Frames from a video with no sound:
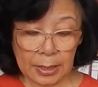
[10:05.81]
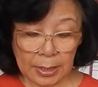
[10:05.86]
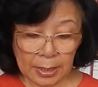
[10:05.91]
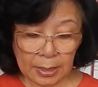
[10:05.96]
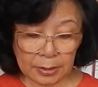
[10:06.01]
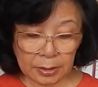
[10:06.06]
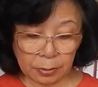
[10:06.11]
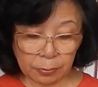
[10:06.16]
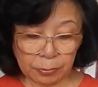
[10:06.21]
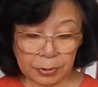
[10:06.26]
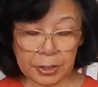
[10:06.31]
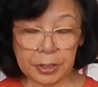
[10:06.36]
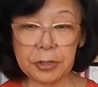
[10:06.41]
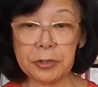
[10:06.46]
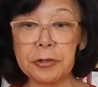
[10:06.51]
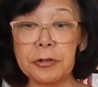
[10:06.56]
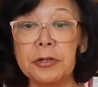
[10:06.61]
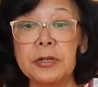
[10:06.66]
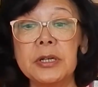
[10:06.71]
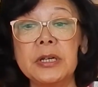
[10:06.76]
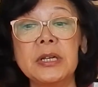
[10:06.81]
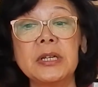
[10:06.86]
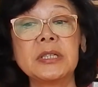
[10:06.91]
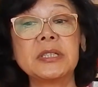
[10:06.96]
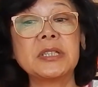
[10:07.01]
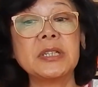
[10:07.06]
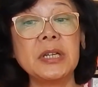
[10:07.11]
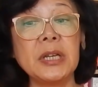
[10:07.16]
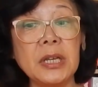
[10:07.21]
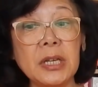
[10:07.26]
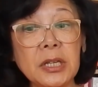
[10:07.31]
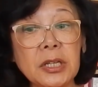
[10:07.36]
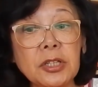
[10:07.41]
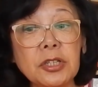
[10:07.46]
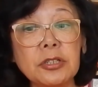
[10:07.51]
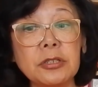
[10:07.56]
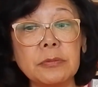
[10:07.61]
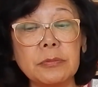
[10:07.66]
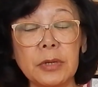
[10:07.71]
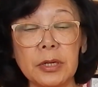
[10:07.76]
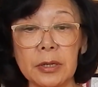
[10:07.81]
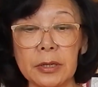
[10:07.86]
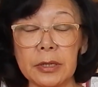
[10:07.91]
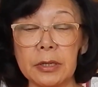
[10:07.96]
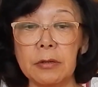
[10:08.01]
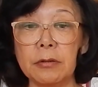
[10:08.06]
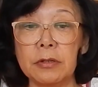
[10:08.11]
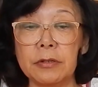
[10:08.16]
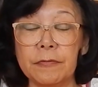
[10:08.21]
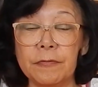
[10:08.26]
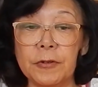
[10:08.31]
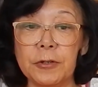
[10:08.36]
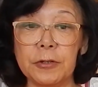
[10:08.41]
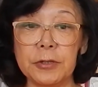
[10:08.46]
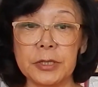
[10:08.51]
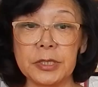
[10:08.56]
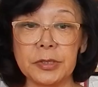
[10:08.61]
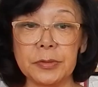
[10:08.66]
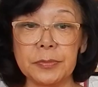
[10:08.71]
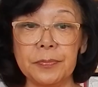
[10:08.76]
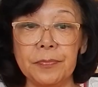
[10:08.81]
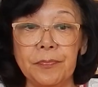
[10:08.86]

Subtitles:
and the weaker is the intermolecular force.